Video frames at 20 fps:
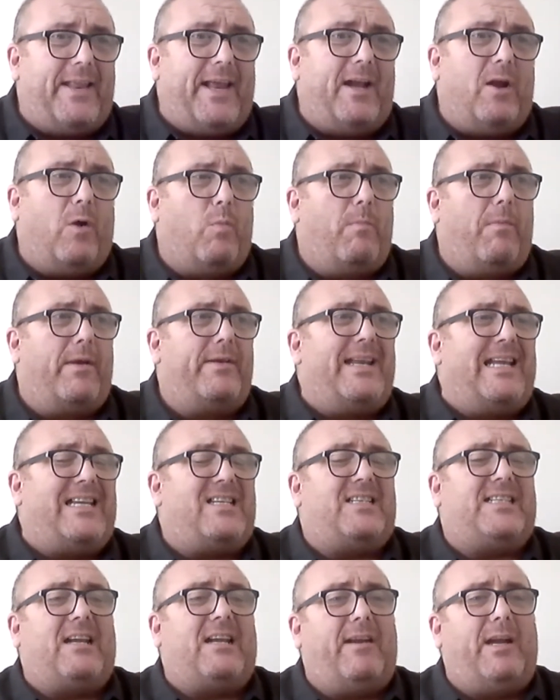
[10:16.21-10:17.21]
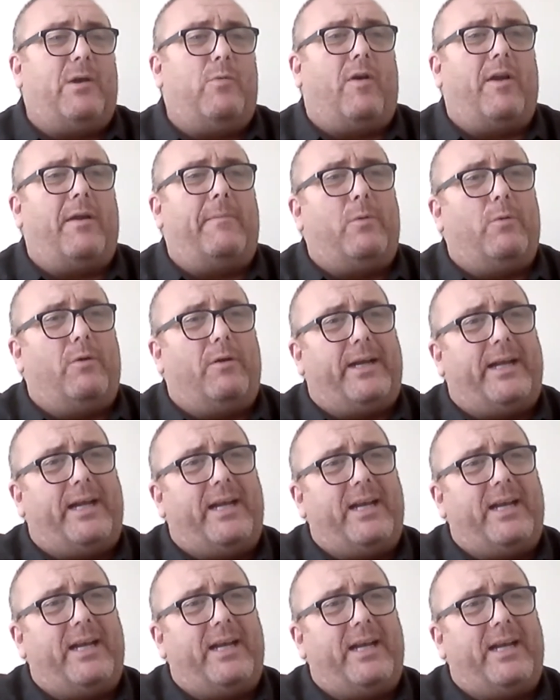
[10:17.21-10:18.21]
They don't necessarily want to be
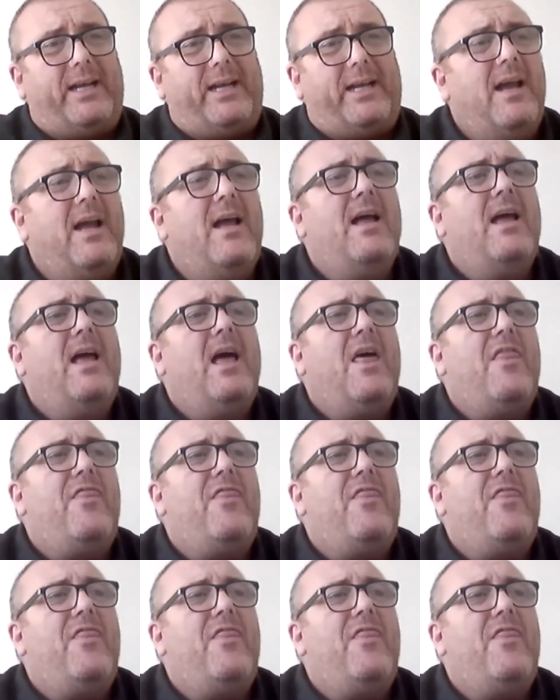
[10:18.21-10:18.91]
working in the city.